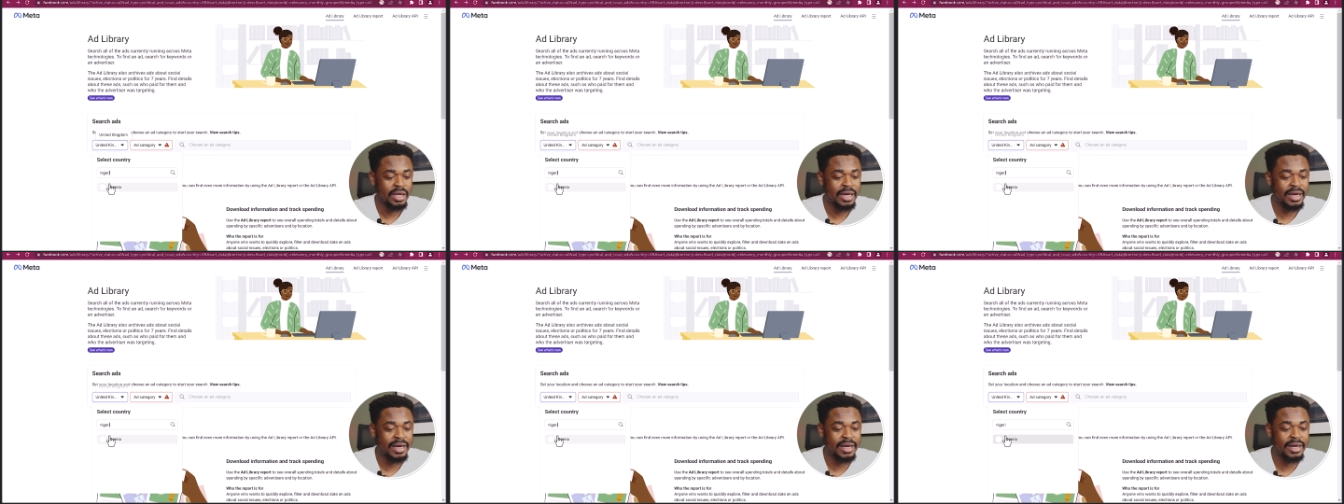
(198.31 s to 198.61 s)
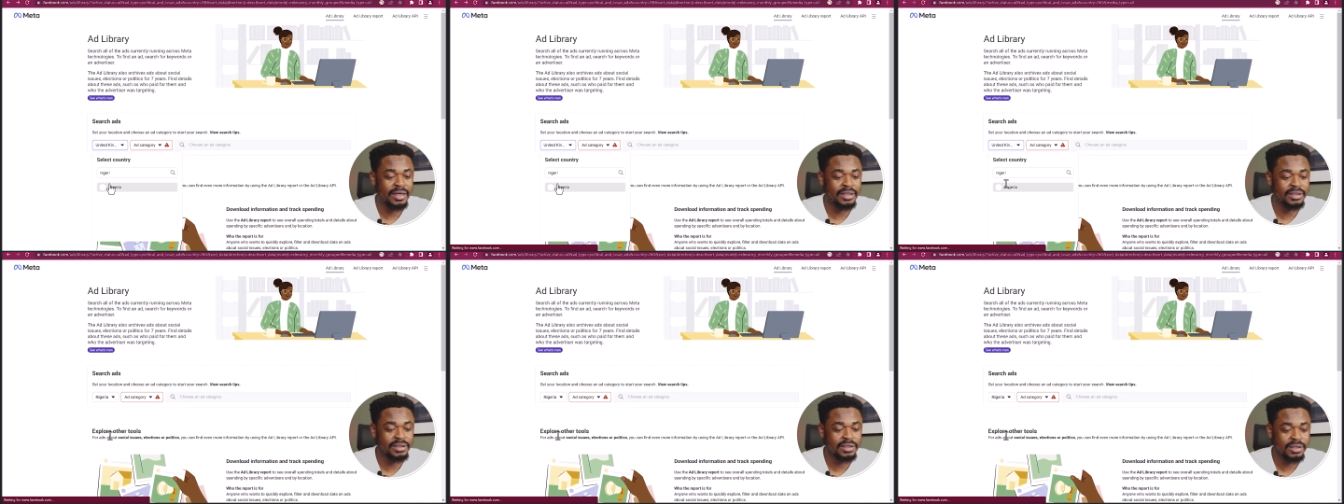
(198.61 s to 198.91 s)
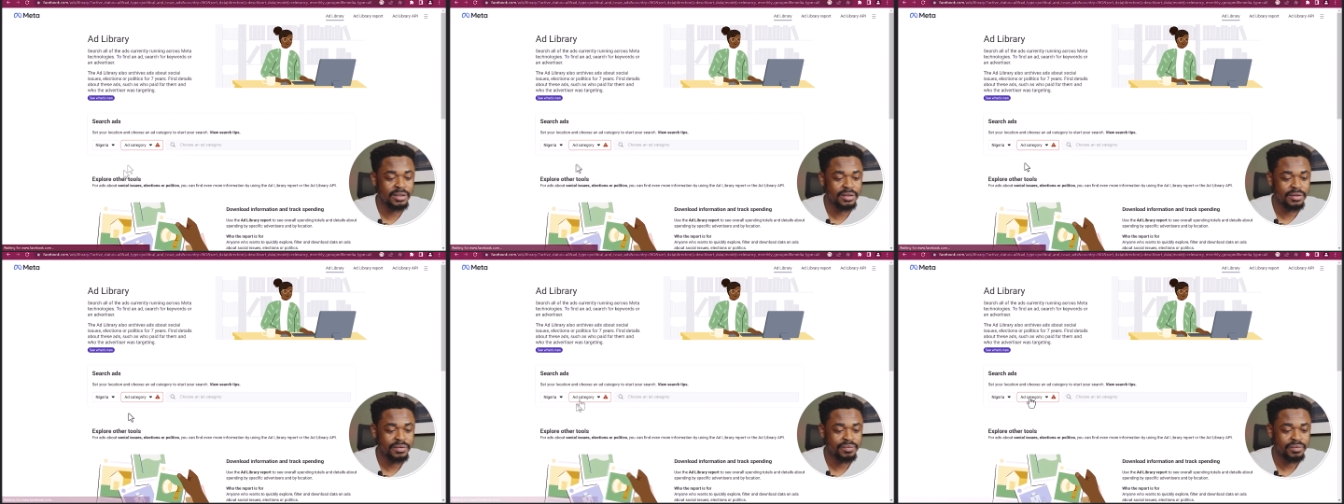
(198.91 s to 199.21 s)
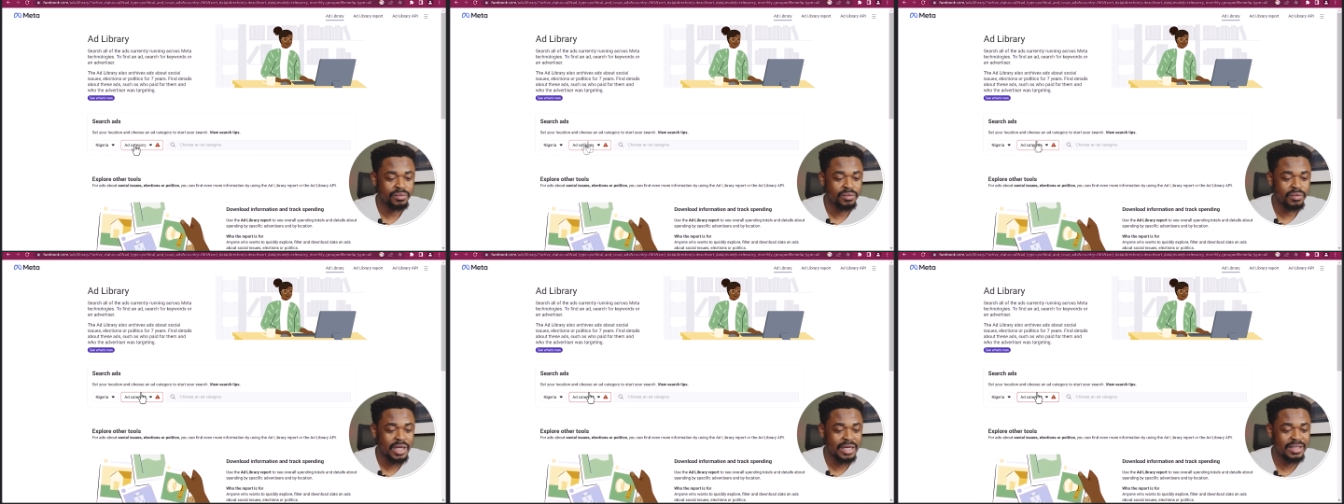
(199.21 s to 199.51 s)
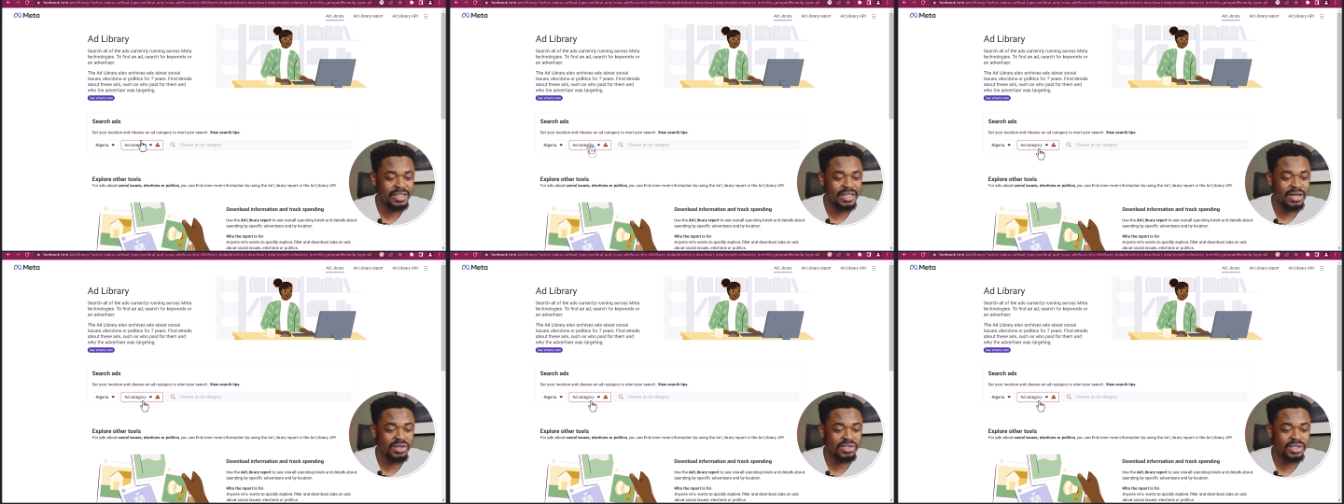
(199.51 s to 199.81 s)
and,
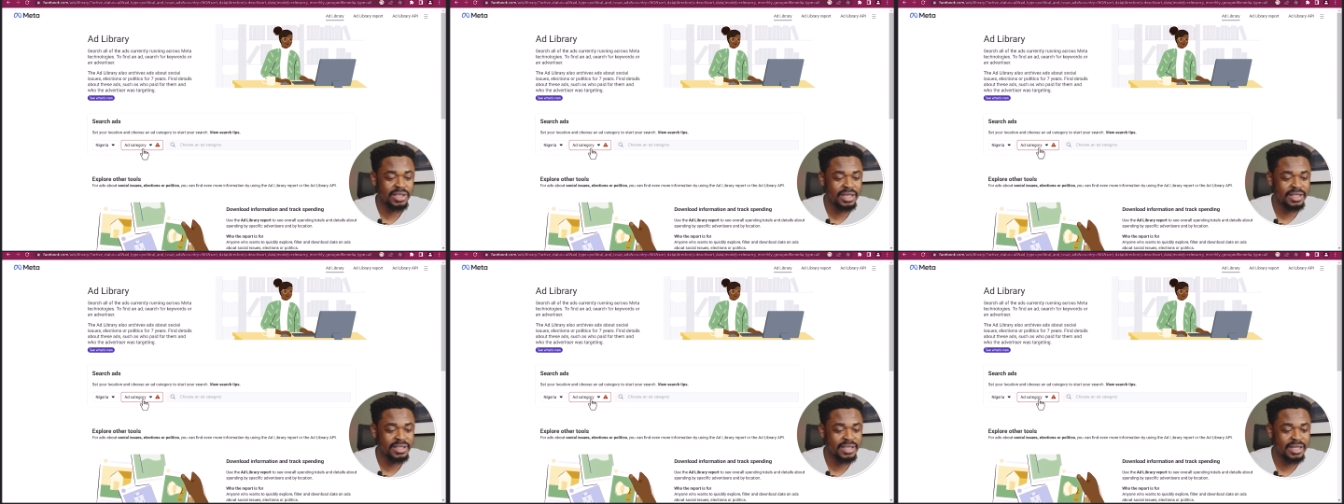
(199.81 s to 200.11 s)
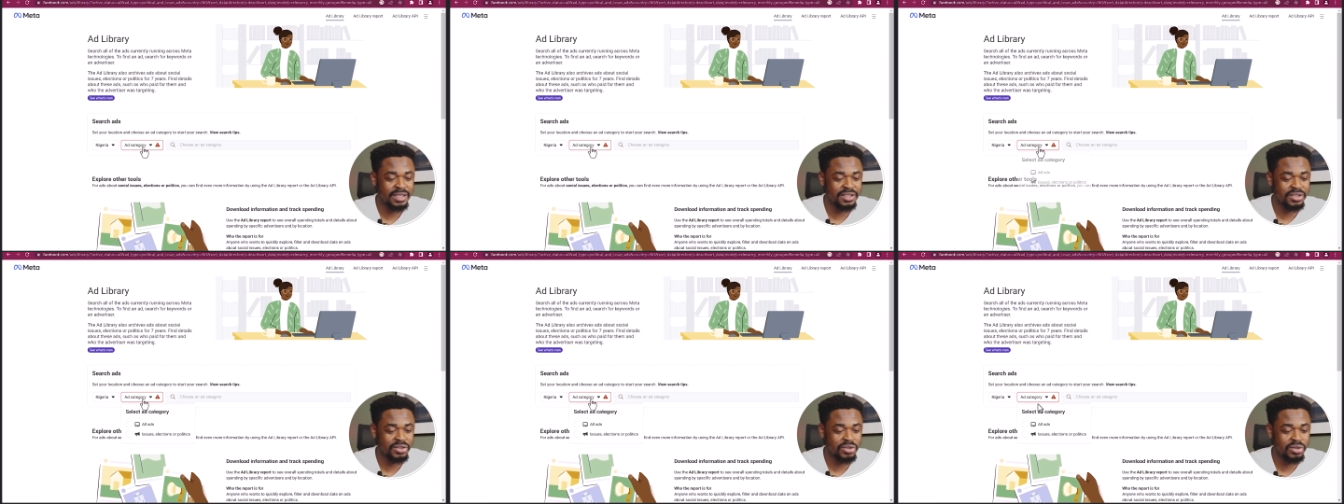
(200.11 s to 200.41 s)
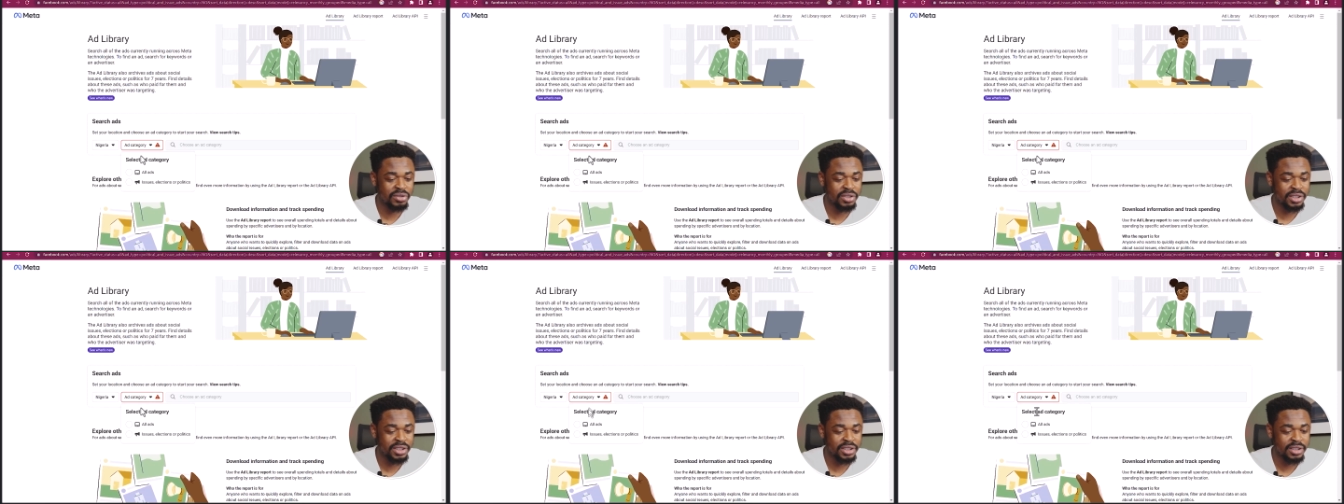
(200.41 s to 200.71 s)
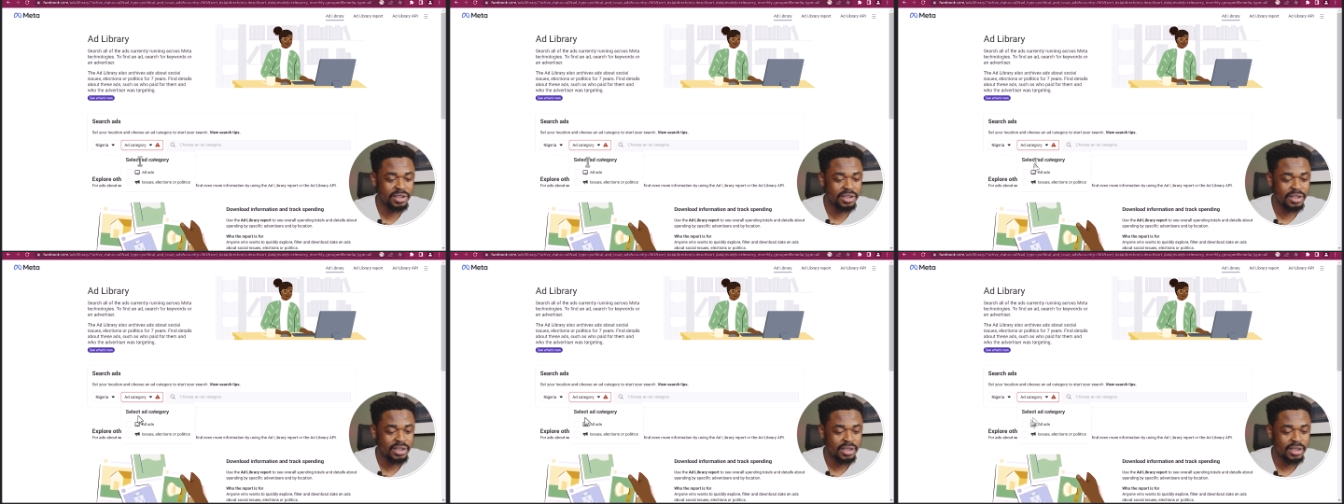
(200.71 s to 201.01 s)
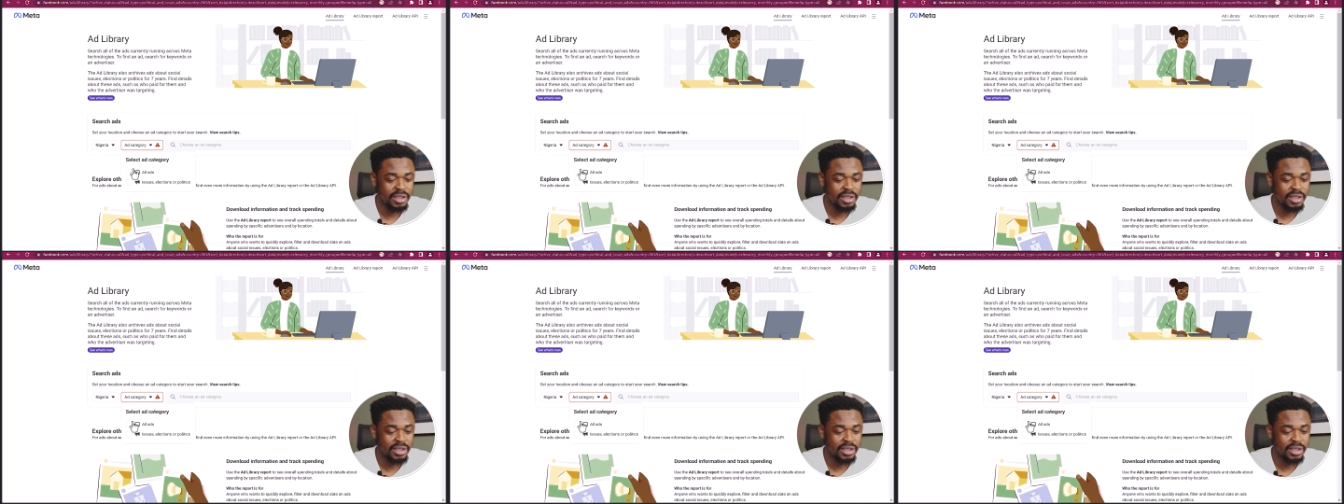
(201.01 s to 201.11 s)
and then i'll select the category